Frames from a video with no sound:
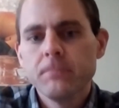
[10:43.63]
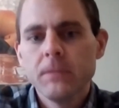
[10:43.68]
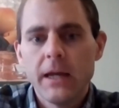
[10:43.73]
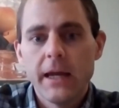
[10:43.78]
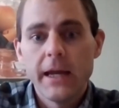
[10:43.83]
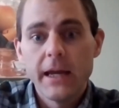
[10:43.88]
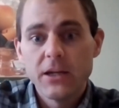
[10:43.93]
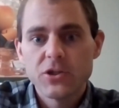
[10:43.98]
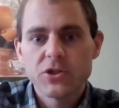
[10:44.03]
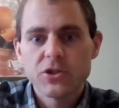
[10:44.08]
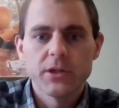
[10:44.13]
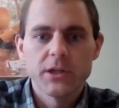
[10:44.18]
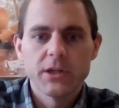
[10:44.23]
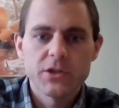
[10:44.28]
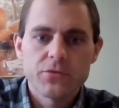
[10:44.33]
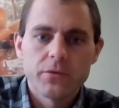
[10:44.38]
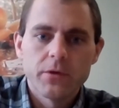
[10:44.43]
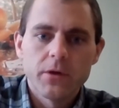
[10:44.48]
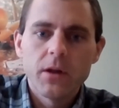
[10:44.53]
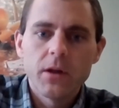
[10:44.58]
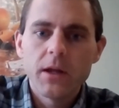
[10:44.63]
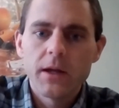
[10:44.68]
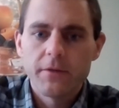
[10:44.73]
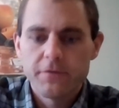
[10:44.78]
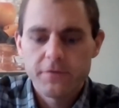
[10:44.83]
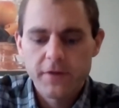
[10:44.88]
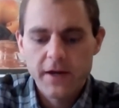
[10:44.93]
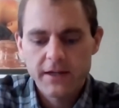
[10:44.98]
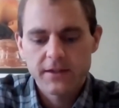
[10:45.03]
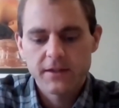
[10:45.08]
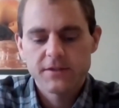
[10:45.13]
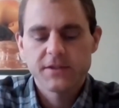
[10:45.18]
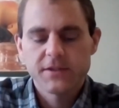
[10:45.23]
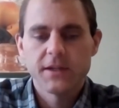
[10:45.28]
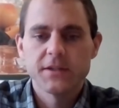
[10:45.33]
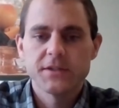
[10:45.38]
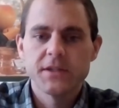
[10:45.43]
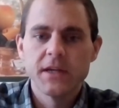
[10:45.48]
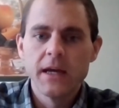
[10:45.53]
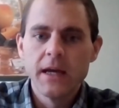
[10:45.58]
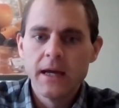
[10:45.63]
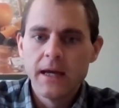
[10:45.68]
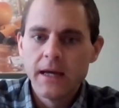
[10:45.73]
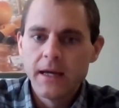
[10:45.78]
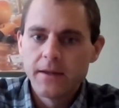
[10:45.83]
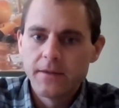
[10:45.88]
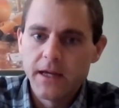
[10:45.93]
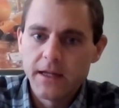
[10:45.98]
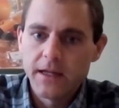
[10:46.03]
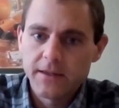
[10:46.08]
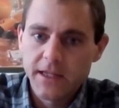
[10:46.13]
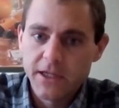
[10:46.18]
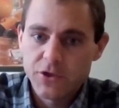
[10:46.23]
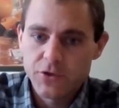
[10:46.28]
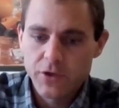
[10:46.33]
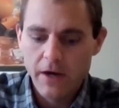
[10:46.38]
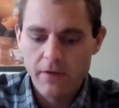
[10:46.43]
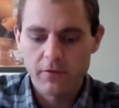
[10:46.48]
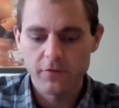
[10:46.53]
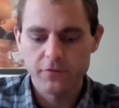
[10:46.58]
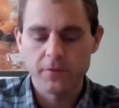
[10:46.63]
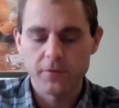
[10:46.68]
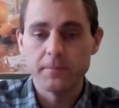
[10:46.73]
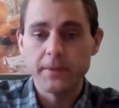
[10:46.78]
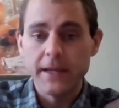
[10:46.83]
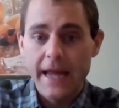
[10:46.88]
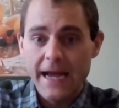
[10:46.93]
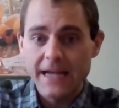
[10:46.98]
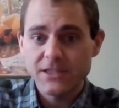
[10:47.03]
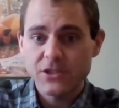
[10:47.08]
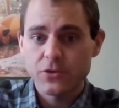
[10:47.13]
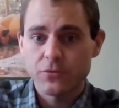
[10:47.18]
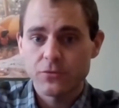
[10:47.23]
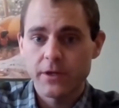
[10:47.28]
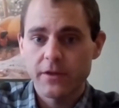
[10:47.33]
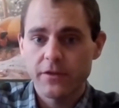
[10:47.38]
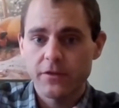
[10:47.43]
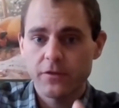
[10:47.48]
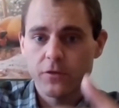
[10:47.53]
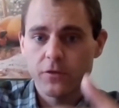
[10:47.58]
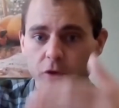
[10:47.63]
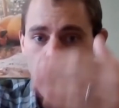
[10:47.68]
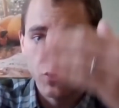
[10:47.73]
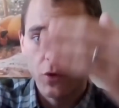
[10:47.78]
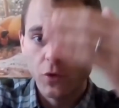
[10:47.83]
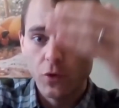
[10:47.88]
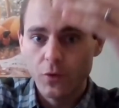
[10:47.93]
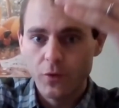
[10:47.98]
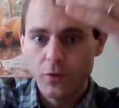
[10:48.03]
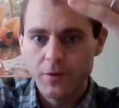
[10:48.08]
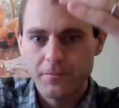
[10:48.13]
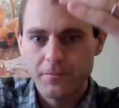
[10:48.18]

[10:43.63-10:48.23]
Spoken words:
ancient Israel. In fact, it says that they traveled from Nazareth to